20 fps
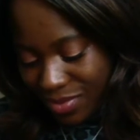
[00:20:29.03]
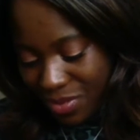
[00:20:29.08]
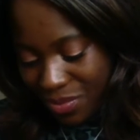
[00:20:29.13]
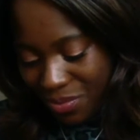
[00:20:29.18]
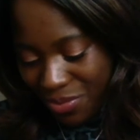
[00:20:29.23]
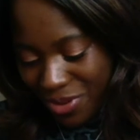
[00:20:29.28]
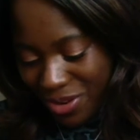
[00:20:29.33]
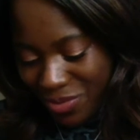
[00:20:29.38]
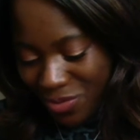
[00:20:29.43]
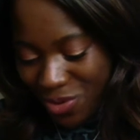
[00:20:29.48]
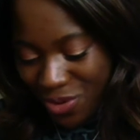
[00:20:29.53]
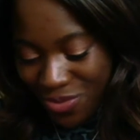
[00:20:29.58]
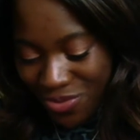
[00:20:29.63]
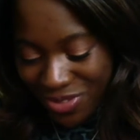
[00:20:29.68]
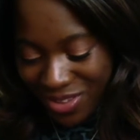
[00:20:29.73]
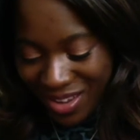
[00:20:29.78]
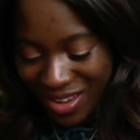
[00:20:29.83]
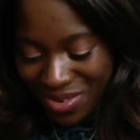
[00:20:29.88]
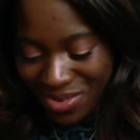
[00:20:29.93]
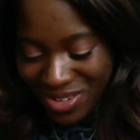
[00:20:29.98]
But one
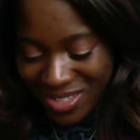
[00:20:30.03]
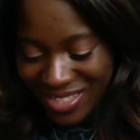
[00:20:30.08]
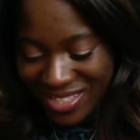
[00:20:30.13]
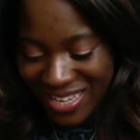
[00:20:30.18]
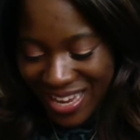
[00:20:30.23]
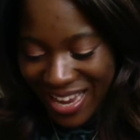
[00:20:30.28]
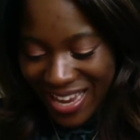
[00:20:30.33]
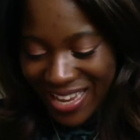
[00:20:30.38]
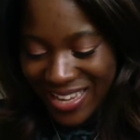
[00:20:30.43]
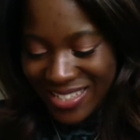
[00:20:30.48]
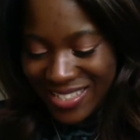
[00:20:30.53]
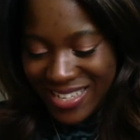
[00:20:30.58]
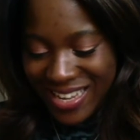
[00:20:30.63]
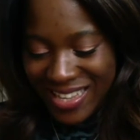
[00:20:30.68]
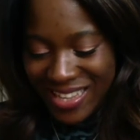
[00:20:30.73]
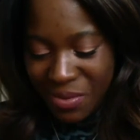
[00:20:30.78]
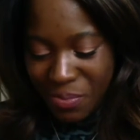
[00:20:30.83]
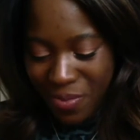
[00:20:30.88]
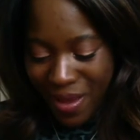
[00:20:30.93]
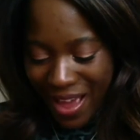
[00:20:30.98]
thing I would say is
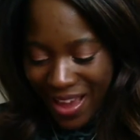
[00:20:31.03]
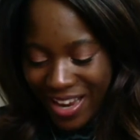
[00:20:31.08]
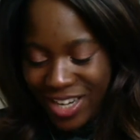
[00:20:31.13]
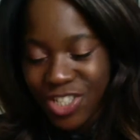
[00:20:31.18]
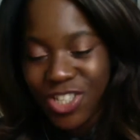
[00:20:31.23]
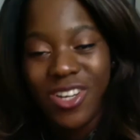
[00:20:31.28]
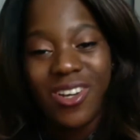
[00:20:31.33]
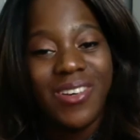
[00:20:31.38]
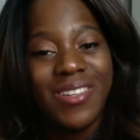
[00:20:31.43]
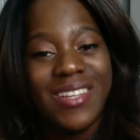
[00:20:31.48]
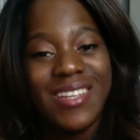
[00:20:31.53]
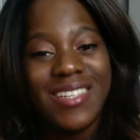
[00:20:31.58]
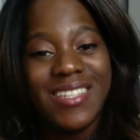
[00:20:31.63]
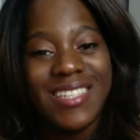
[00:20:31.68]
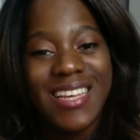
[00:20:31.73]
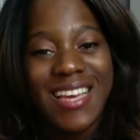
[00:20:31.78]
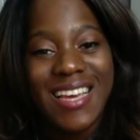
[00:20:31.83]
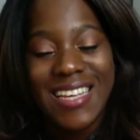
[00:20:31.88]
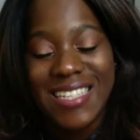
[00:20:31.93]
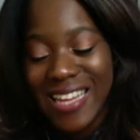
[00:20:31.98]
that the packaging on
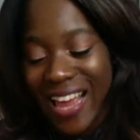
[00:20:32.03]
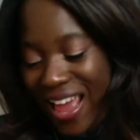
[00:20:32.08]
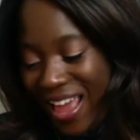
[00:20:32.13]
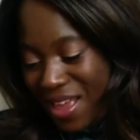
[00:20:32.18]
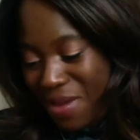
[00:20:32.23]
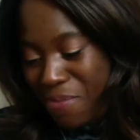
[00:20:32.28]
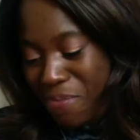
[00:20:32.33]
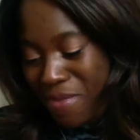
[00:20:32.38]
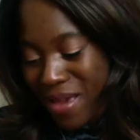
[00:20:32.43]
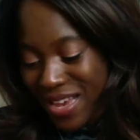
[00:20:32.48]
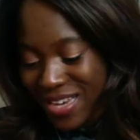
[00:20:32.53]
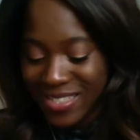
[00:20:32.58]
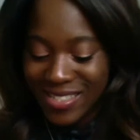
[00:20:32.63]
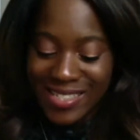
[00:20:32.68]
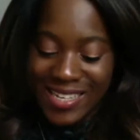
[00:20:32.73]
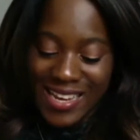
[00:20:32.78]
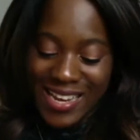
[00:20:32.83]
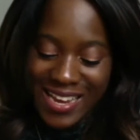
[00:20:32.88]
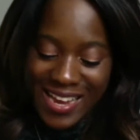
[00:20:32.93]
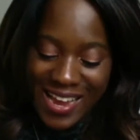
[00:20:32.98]
this is
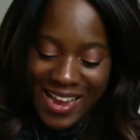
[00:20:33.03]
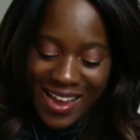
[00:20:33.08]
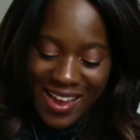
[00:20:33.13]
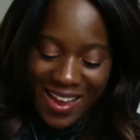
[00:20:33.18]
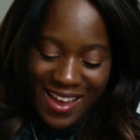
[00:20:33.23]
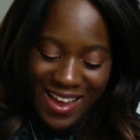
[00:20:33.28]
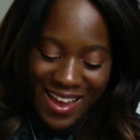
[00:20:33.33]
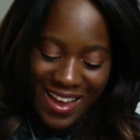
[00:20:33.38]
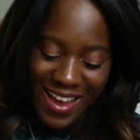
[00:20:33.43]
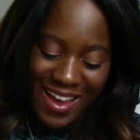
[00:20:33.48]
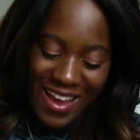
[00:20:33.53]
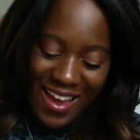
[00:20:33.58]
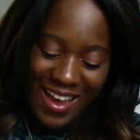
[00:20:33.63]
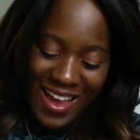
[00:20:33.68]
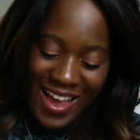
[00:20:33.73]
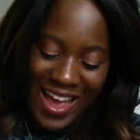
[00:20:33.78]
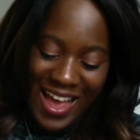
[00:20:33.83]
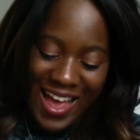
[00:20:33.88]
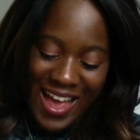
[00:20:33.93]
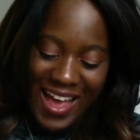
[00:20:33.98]
amazing.
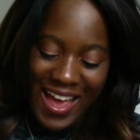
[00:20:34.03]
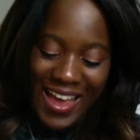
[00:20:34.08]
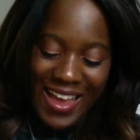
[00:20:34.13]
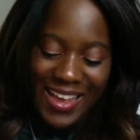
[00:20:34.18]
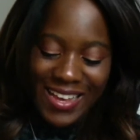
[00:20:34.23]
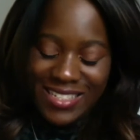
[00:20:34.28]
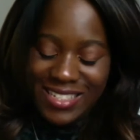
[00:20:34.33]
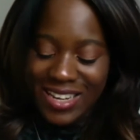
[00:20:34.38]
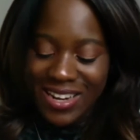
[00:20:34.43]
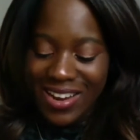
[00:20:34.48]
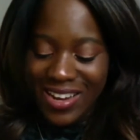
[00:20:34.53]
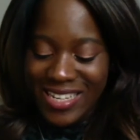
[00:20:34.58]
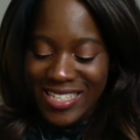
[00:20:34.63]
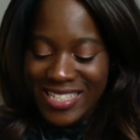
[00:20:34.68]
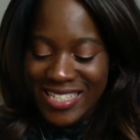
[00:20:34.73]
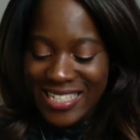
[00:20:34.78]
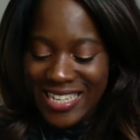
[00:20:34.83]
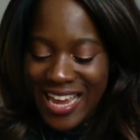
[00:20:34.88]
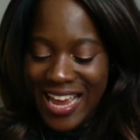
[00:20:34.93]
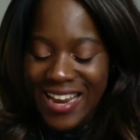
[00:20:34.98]
It's a
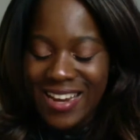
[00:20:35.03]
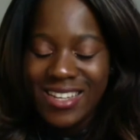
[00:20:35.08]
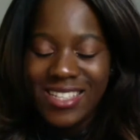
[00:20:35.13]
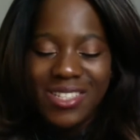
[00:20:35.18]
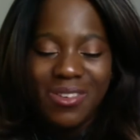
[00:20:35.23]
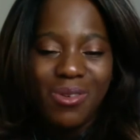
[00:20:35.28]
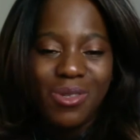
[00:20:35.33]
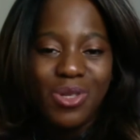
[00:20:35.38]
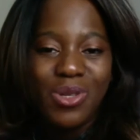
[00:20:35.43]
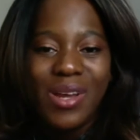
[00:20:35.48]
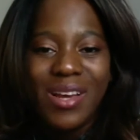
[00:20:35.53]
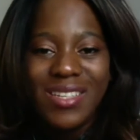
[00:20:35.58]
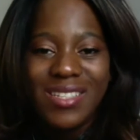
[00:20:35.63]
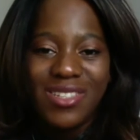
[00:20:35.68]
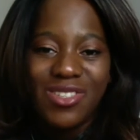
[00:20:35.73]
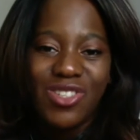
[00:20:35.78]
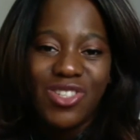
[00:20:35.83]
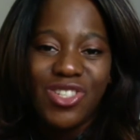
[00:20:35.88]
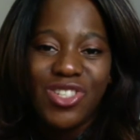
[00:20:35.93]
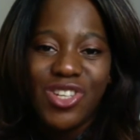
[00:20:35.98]
nice tin, so it's nice
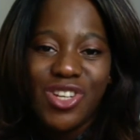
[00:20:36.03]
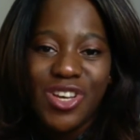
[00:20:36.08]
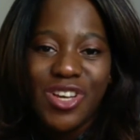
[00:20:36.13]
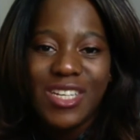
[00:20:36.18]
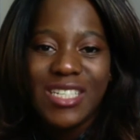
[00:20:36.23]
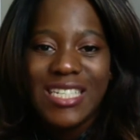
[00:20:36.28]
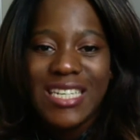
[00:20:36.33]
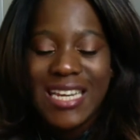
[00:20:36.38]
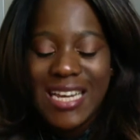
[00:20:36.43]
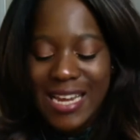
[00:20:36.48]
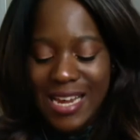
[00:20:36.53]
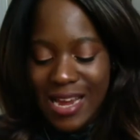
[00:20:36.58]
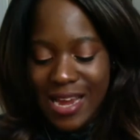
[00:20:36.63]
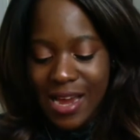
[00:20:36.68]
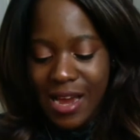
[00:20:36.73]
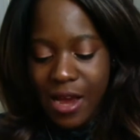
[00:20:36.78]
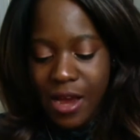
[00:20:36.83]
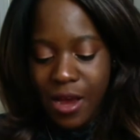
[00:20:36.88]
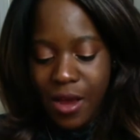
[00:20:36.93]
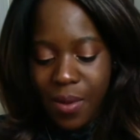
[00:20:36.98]
and sturdy.
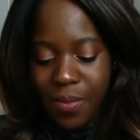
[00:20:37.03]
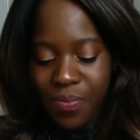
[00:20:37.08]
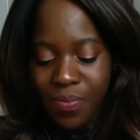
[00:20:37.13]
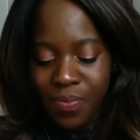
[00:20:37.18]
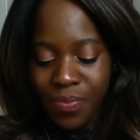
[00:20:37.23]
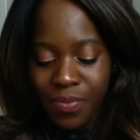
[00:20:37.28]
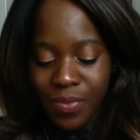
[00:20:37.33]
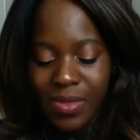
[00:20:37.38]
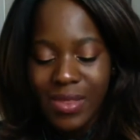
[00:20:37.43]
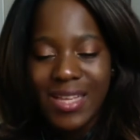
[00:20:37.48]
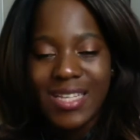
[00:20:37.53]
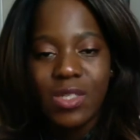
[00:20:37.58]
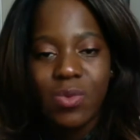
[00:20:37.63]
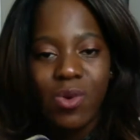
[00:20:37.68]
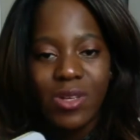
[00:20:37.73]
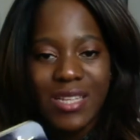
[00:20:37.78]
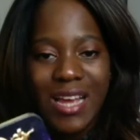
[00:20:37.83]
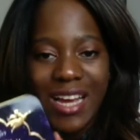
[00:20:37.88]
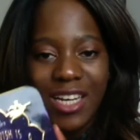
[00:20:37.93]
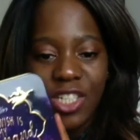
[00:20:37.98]
This
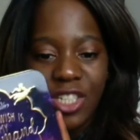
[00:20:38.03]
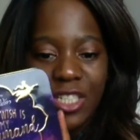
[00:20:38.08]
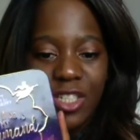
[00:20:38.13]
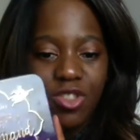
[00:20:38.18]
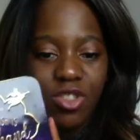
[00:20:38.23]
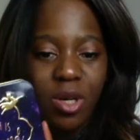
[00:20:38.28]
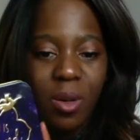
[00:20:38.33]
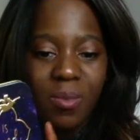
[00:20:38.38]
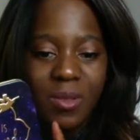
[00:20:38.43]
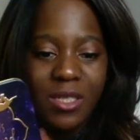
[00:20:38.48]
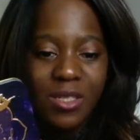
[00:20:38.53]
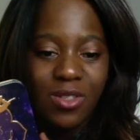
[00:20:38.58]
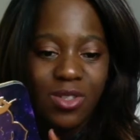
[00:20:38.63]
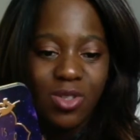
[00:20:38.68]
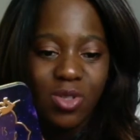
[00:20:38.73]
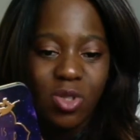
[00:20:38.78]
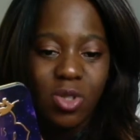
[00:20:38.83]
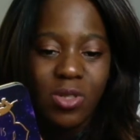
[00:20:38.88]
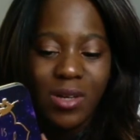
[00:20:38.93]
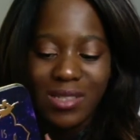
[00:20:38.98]
was actually dropped in
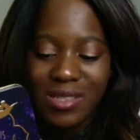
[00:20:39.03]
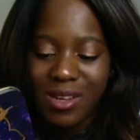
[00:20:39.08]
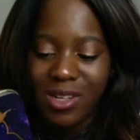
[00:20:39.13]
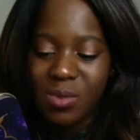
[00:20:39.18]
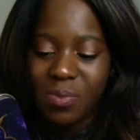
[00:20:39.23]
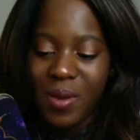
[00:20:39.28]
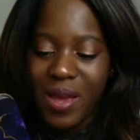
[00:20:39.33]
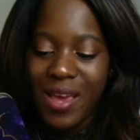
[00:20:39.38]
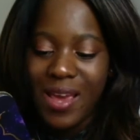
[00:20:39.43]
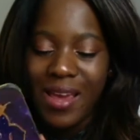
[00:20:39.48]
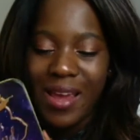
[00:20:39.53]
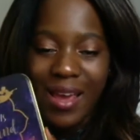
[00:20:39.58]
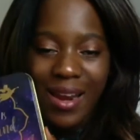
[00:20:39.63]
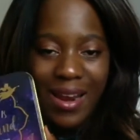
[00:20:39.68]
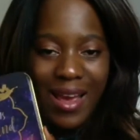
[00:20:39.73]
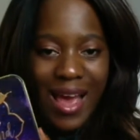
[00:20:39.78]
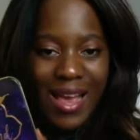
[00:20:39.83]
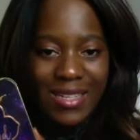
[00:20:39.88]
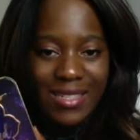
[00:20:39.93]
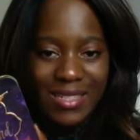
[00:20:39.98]
store as I was paying, and
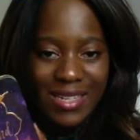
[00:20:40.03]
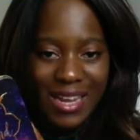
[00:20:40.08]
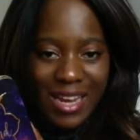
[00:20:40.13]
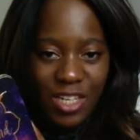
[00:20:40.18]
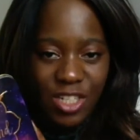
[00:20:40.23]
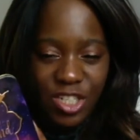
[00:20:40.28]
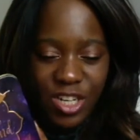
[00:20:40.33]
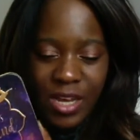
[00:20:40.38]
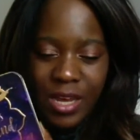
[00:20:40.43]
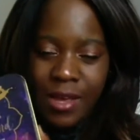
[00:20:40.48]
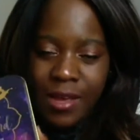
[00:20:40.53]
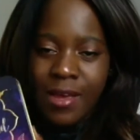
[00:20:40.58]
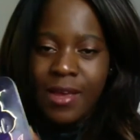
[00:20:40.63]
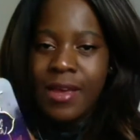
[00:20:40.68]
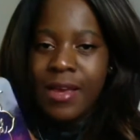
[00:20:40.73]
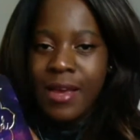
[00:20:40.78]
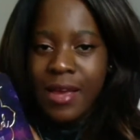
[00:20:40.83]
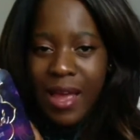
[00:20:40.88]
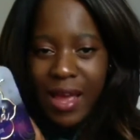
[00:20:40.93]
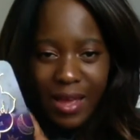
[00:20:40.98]
I asked the cashier,
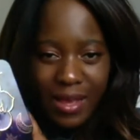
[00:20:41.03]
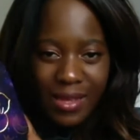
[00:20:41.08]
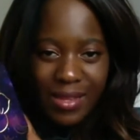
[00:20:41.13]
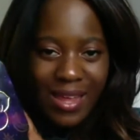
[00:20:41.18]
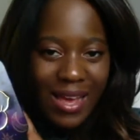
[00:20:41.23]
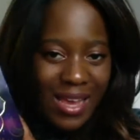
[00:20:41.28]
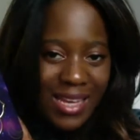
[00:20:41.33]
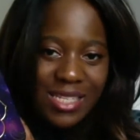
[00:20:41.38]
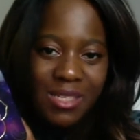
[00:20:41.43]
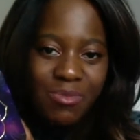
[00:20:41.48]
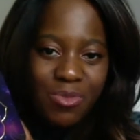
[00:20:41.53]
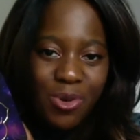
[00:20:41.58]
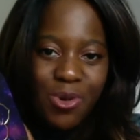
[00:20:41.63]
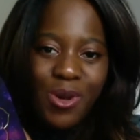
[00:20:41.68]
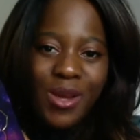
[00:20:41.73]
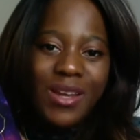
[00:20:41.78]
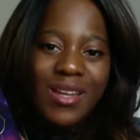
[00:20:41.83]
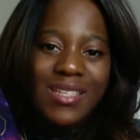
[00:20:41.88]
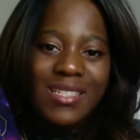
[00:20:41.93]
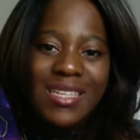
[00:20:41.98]
that isn't
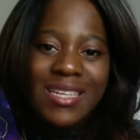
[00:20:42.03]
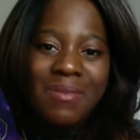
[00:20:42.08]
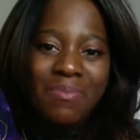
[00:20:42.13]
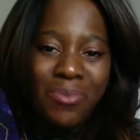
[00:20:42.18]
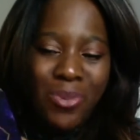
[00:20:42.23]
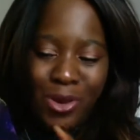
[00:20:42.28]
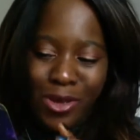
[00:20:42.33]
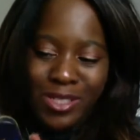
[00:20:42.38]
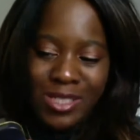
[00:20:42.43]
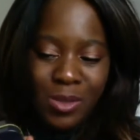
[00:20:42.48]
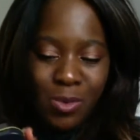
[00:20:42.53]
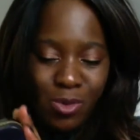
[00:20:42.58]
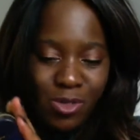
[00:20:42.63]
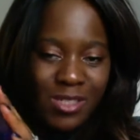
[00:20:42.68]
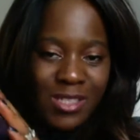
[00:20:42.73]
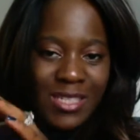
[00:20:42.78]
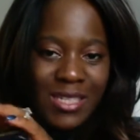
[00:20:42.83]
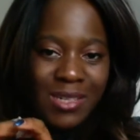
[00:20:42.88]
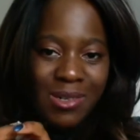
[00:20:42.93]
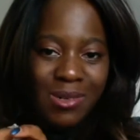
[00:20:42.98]
broken, is it? Because it was
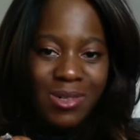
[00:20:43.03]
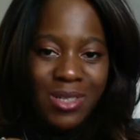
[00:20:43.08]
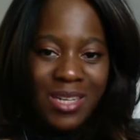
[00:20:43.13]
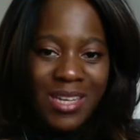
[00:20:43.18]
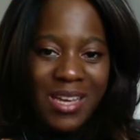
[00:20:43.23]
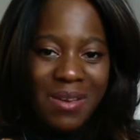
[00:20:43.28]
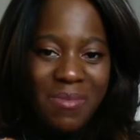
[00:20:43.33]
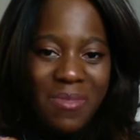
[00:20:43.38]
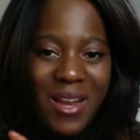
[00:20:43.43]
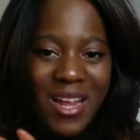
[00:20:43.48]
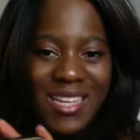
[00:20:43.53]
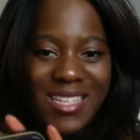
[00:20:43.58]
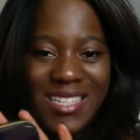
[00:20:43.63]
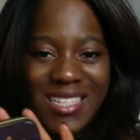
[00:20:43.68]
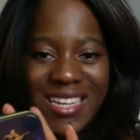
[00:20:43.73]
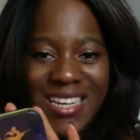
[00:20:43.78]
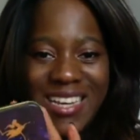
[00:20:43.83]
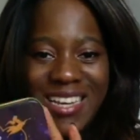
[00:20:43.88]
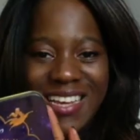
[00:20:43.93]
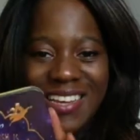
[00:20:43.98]
sealed in
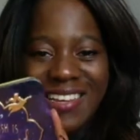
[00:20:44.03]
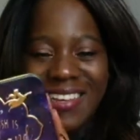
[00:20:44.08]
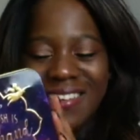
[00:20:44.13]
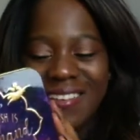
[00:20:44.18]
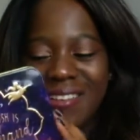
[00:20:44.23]
plastic.